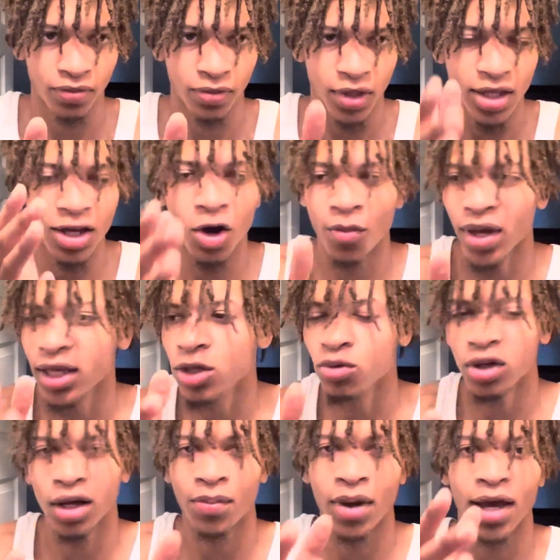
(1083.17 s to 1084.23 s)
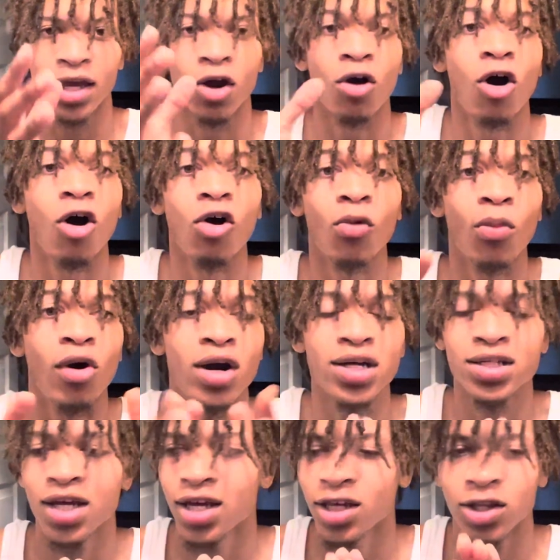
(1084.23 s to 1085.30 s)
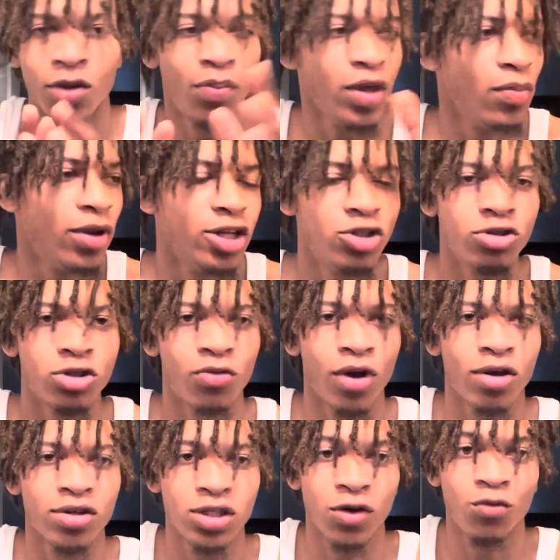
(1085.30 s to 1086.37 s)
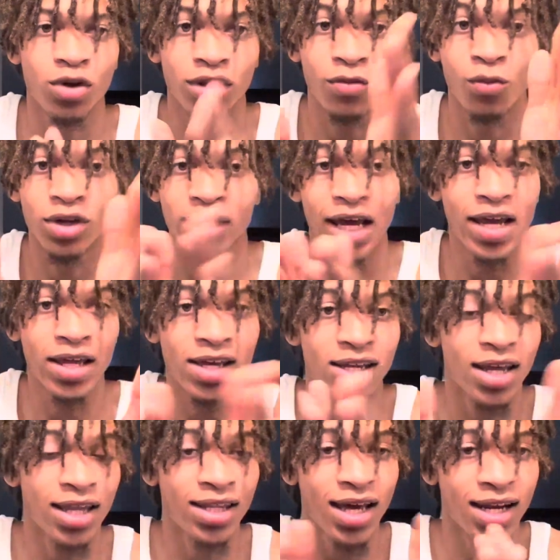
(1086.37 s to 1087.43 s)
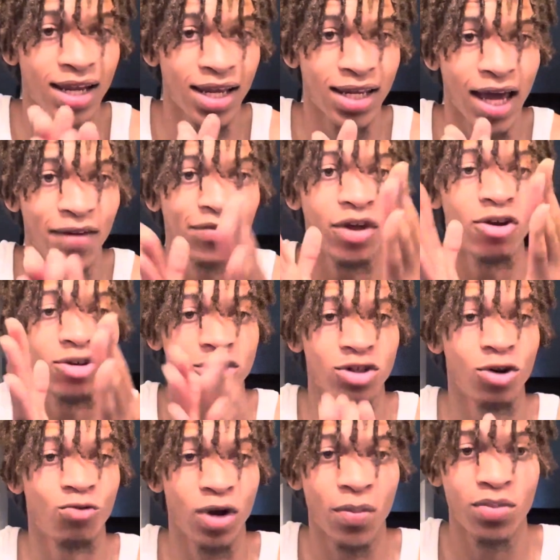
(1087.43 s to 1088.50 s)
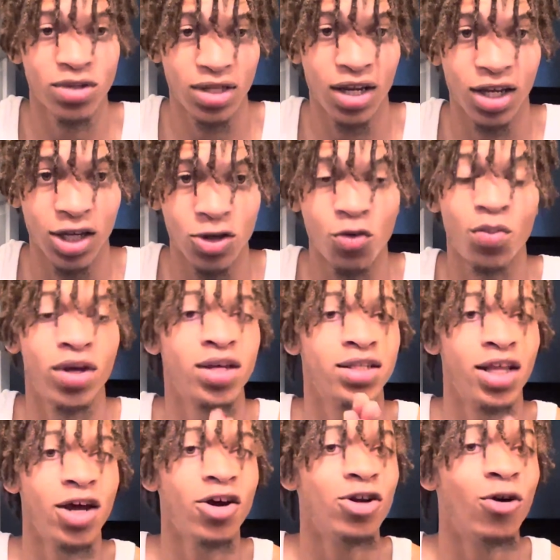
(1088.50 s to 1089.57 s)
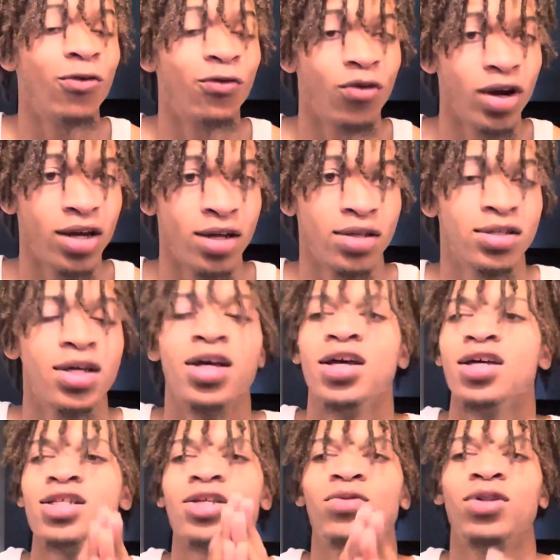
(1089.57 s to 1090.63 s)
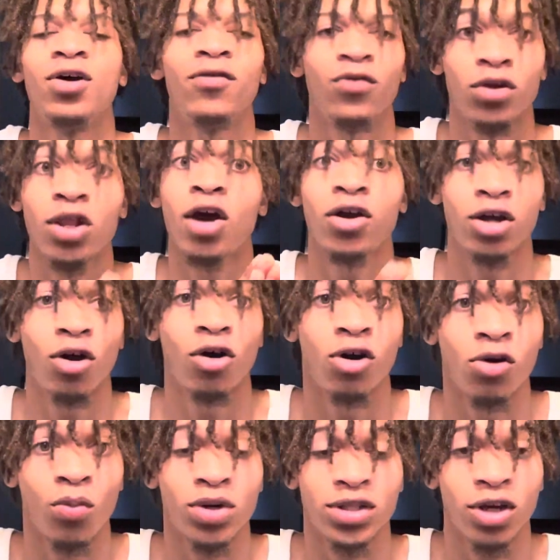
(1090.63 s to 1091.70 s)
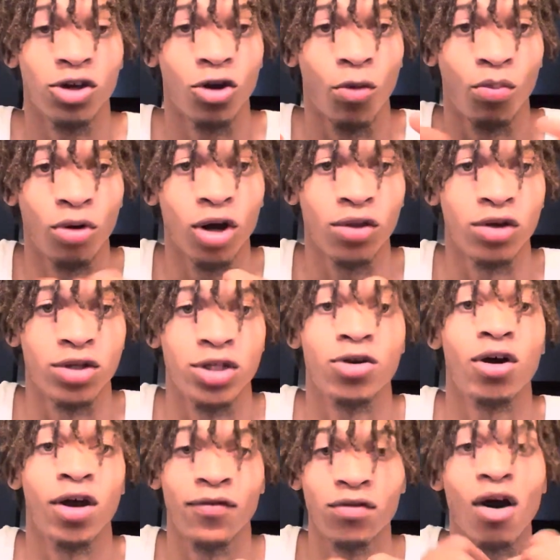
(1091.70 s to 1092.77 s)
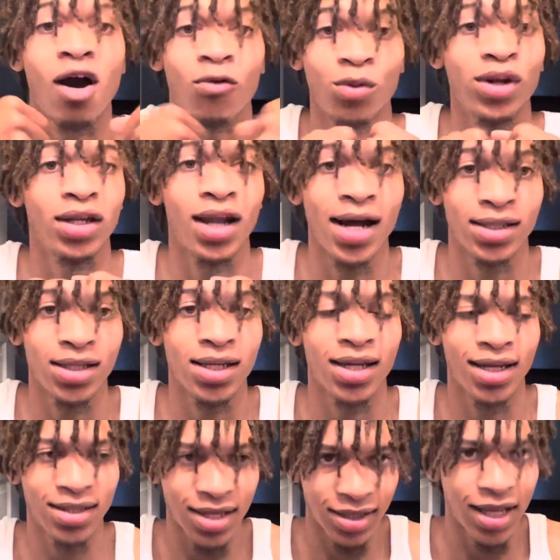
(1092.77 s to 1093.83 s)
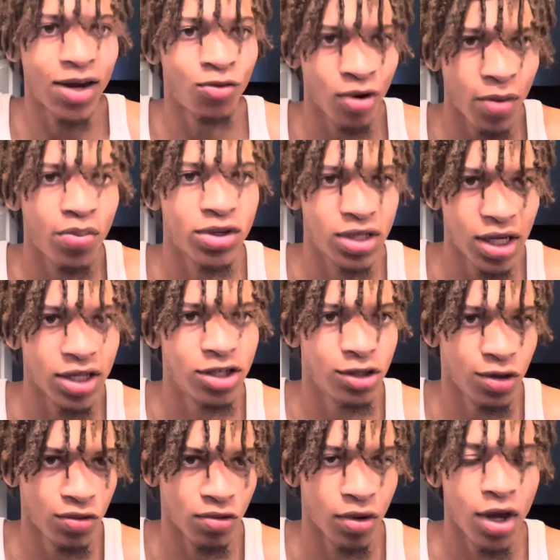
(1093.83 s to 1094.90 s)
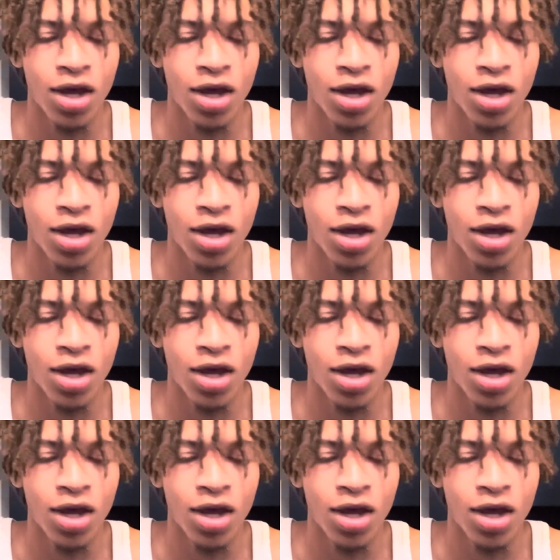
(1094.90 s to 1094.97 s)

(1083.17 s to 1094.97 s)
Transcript: He gonna make you look bad. Your homeboys, the people that you surround yourself with, when they in their day-to-day life, they are still representing you because they are your friends. So they're your homeboys. They're your brothers. If y'all really locked in like that, they represent you.